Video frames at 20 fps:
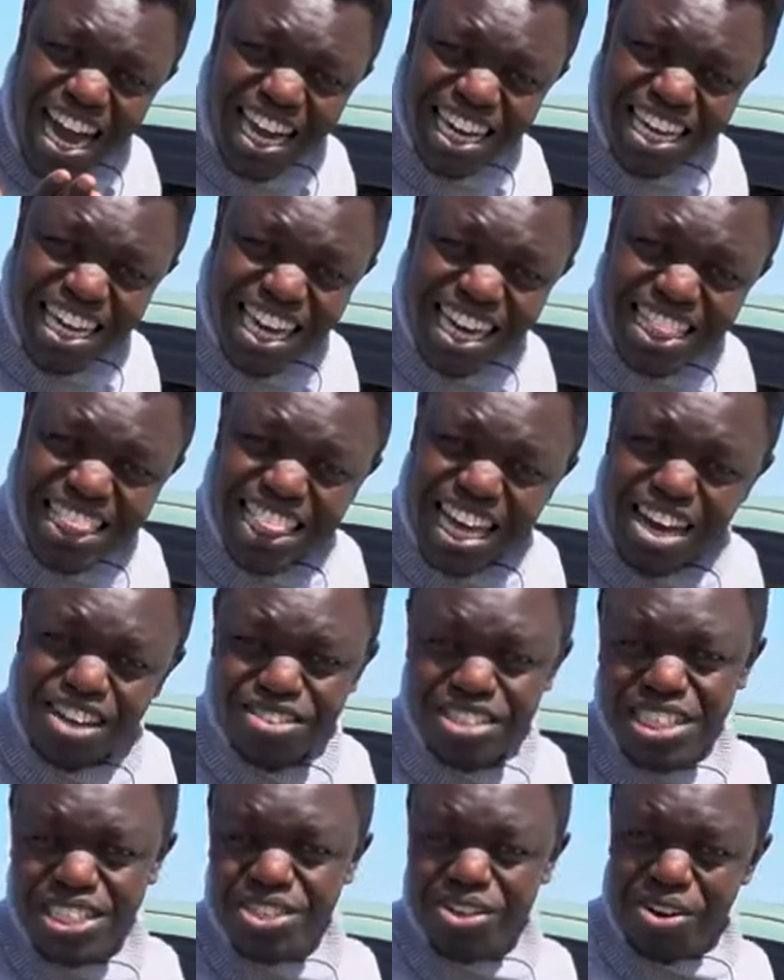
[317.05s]
under
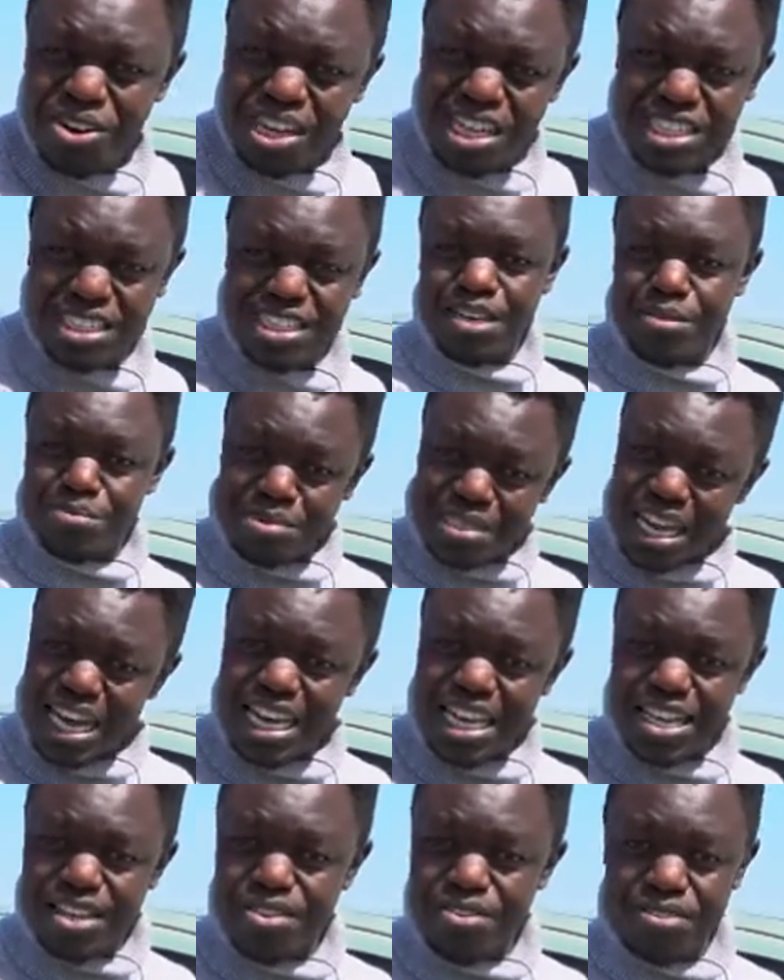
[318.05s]
$1,000. I'm
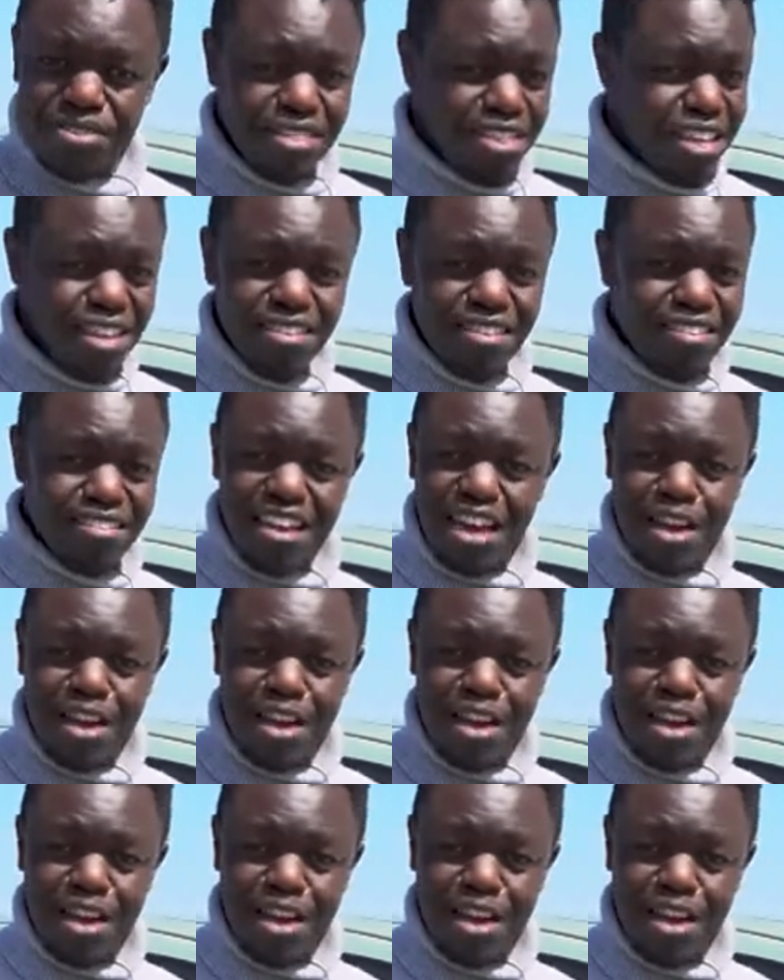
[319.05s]
telling you, this is